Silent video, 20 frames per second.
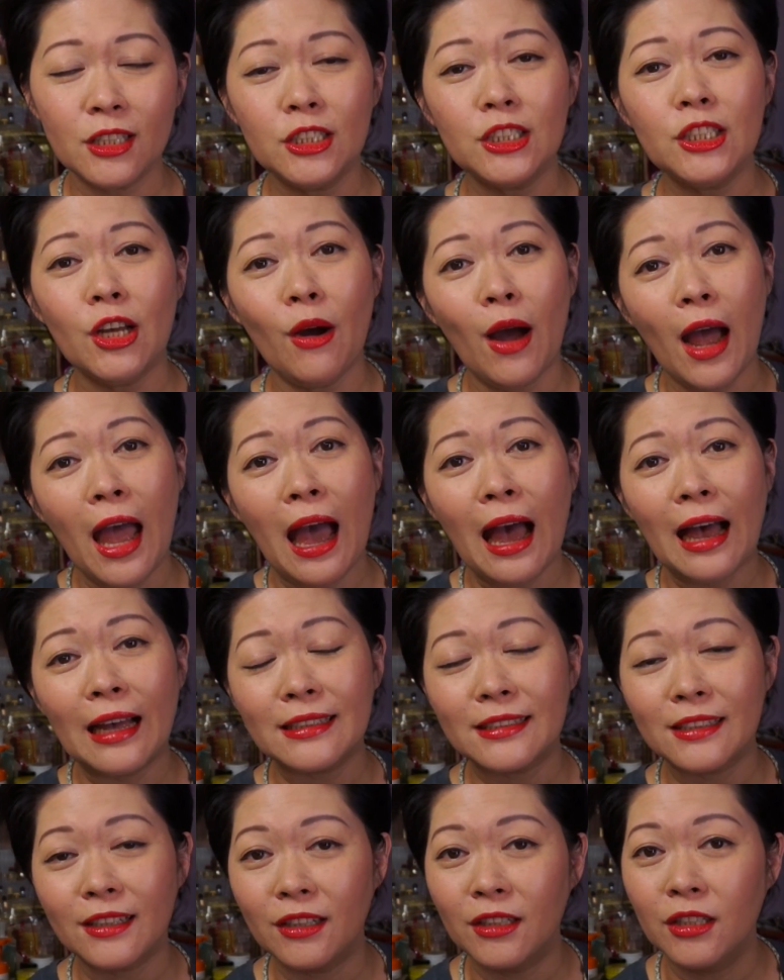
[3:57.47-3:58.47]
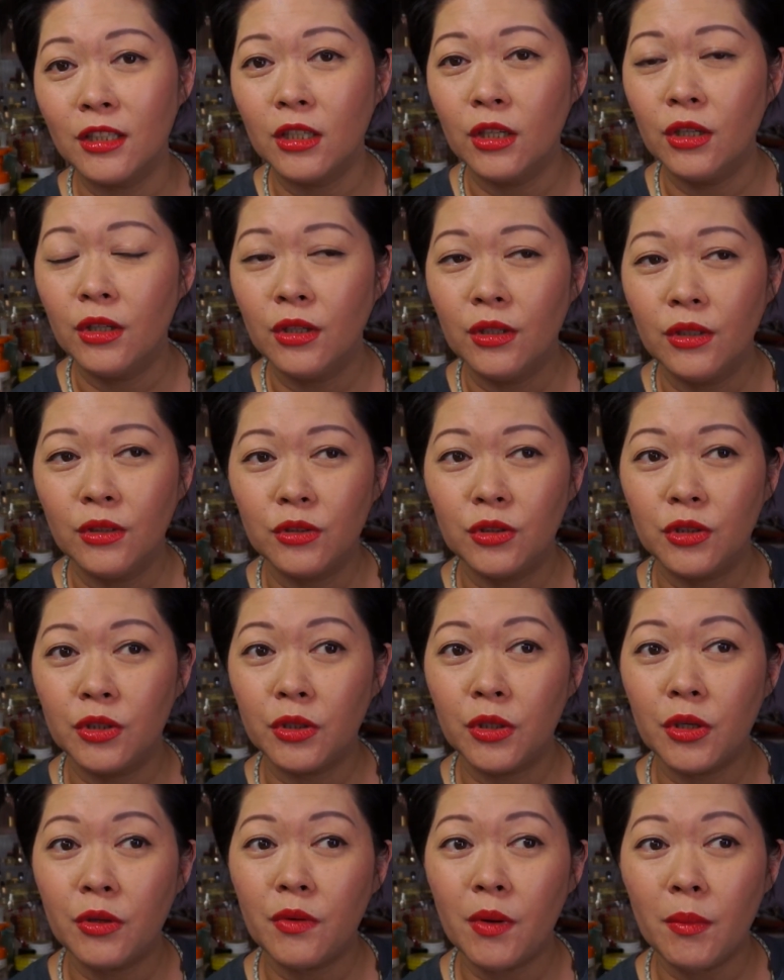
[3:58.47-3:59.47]
So I asked her, do
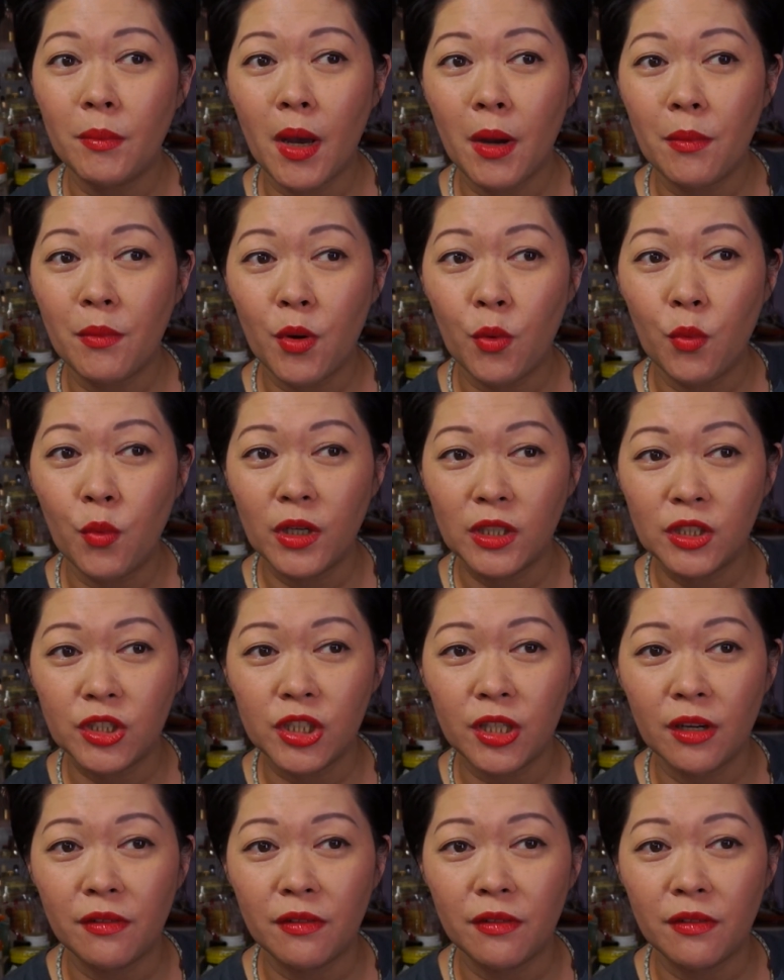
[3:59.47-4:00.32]
you remember which